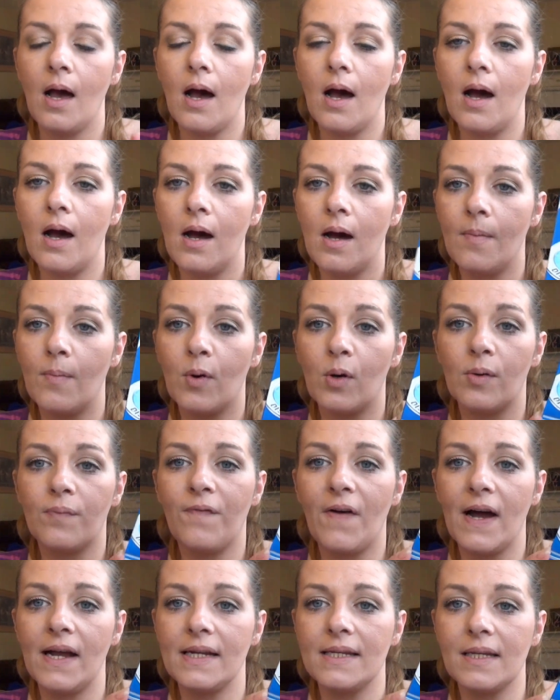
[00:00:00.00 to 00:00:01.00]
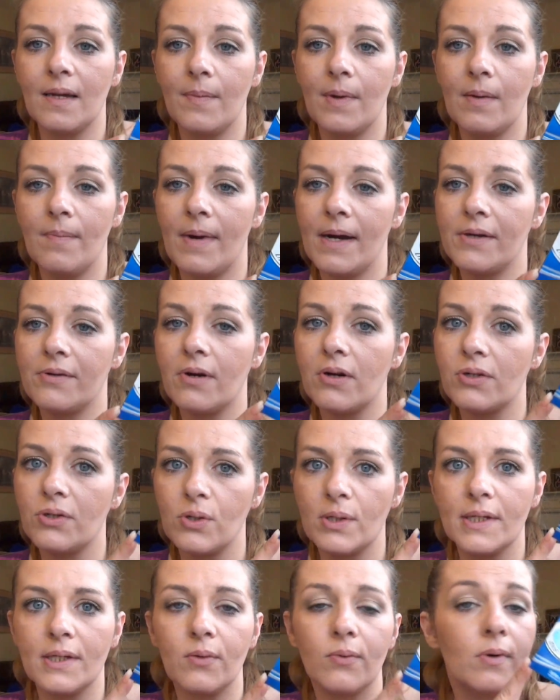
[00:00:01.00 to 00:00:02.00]
um, or find some in my
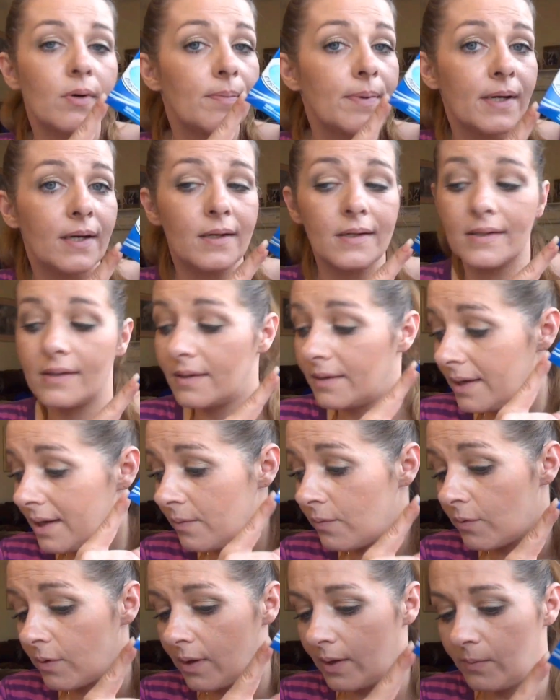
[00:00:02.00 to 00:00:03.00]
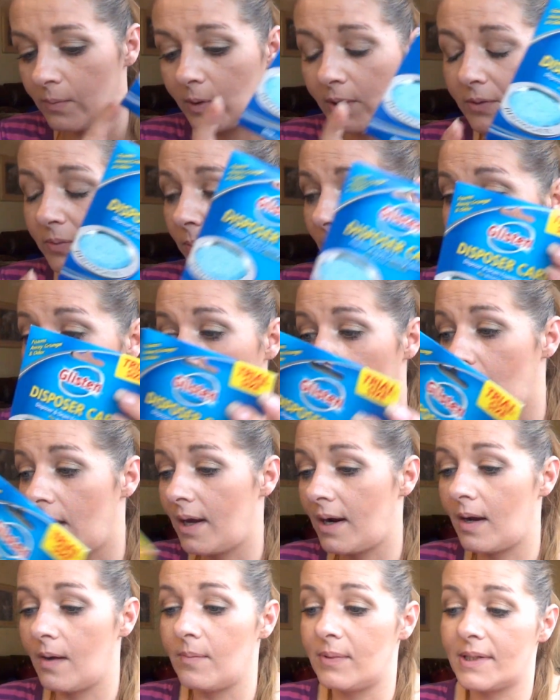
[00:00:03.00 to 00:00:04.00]
grocery store because it really worked well,
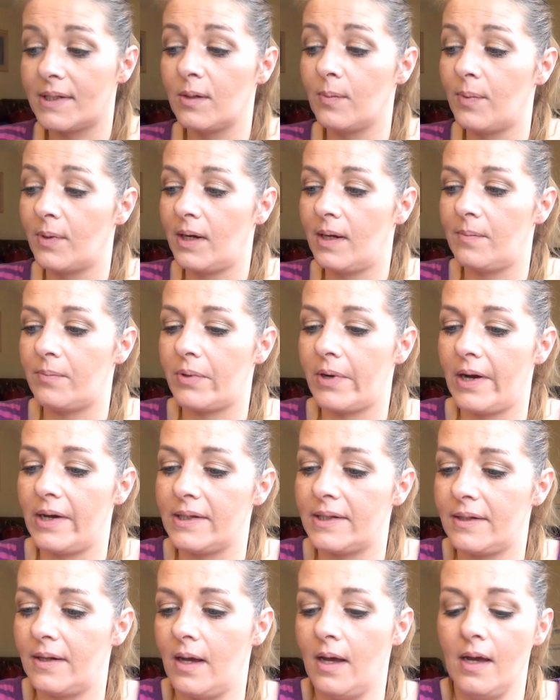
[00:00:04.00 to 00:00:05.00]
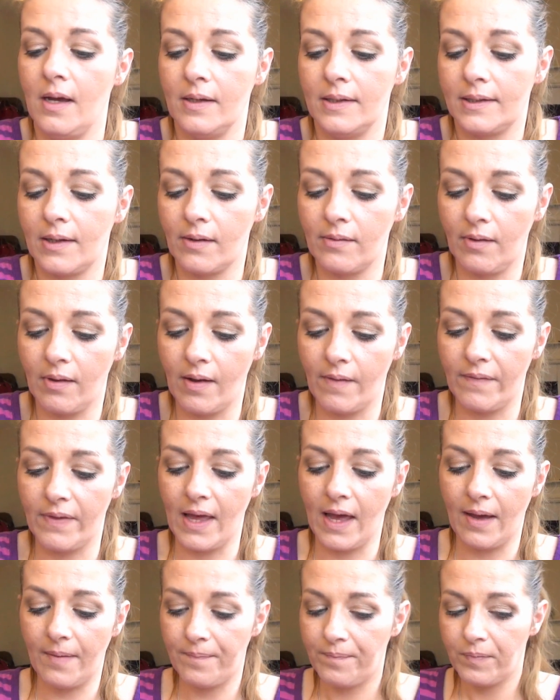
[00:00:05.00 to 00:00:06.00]
and I was super impressed. So I love
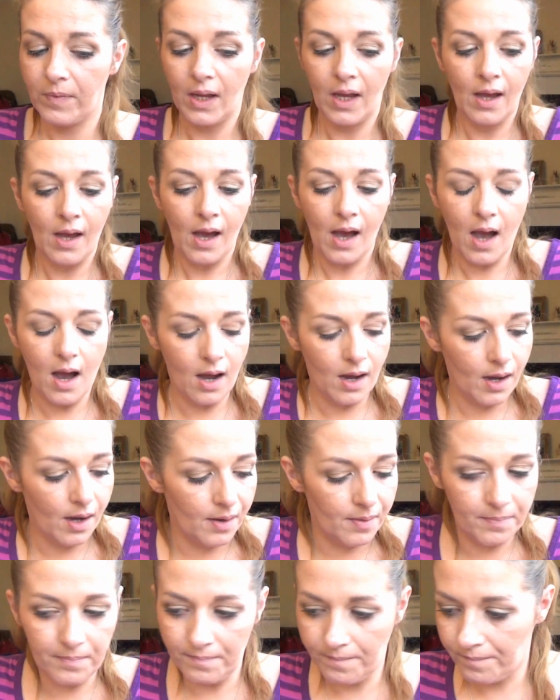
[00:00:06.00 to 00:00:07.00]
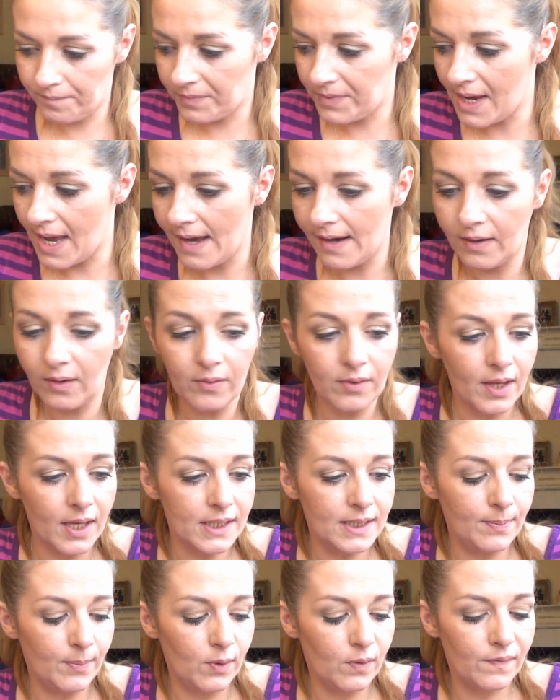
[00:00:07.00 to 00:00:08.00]
that. Um, now,
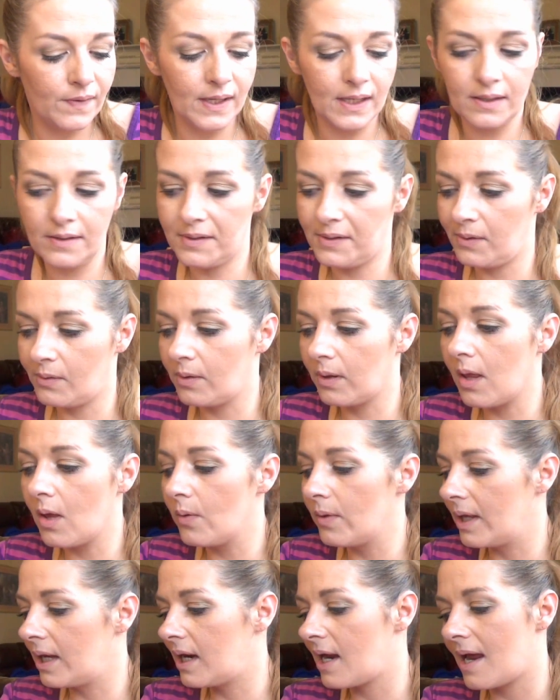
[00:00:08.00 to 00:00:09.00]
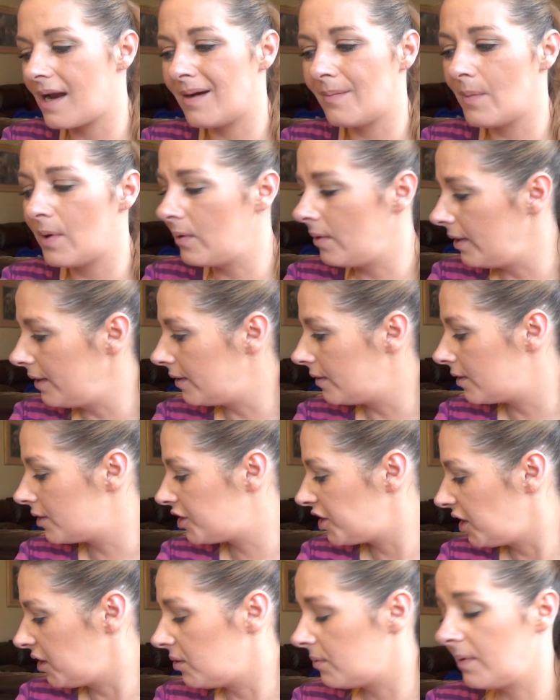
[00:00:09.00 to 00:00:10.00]
let's move into clothing, and I'm only going to
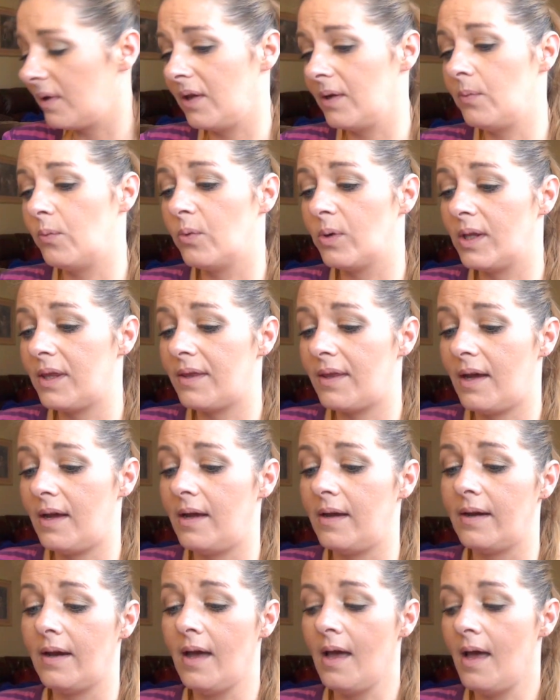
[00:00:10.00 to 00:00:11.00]
share really one thing,